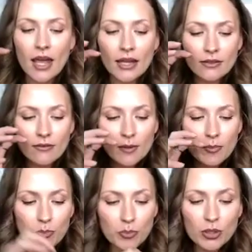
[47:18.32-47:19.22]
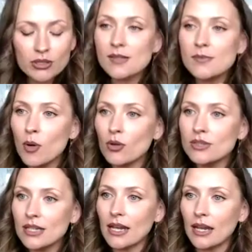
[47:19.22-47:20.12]
and if I put this
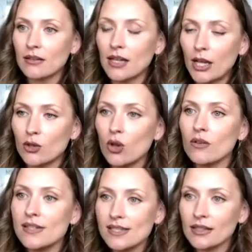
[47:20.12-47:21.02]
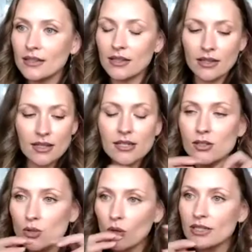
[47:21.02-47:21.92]
bolt in and all of a sudden these
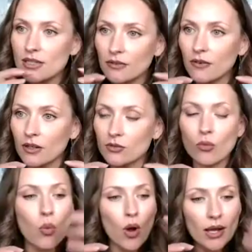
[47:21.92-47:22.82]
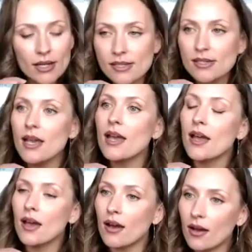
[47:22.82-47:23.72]
two are different. One is
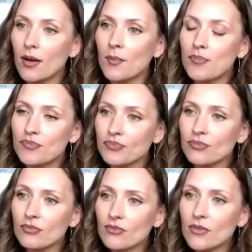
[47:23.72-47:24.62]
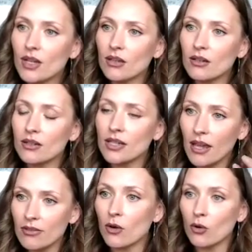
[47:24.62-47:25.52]
um,
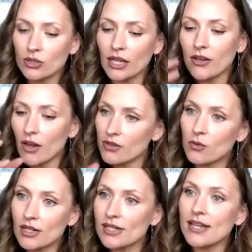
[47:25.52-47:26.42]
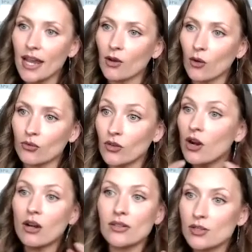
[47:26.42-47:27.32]
cathode, another one is anode,
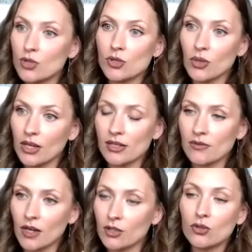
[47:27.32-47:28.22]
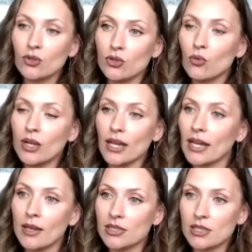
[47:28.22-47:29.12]
regardless of which one is, right? You don't want
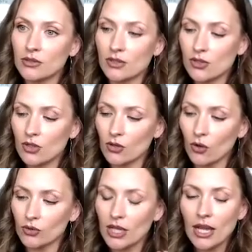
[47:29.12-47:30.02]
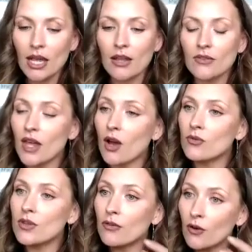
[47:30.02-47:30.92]
any materials to corrode. Now,
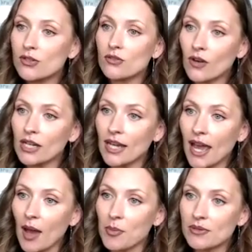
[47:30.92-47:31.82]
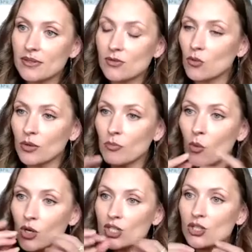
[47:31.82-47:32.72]
the first rain happens where
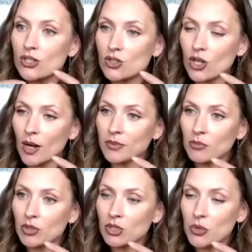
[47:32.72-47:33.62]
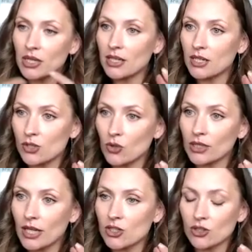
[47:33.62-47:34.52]
moisture is trapped in between. Here's your
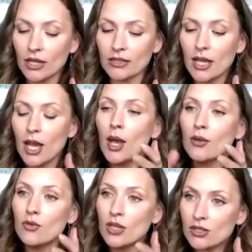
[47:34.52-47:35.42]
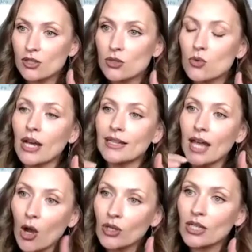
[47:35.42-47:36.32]
electrolyte. These two are
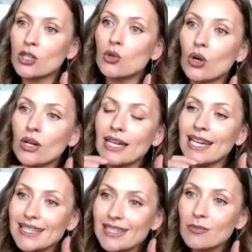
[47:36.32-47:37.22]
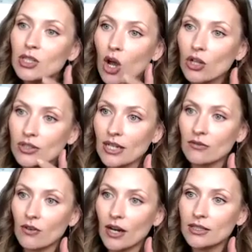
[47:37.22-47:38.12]
now in your intimate
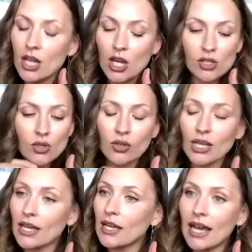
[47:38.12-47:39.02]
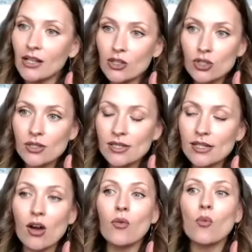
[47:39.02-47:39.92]
contact, right? So electrons
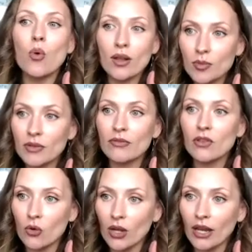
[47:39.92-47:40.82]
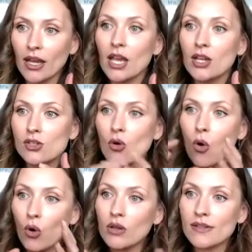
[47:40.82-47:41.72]
will be floating. So
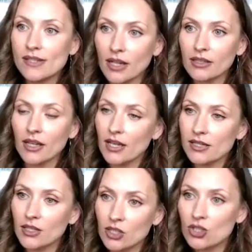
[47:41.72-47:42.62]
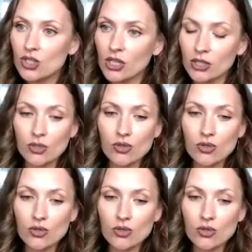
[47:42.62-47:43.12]
all of a sudden, as an engineer,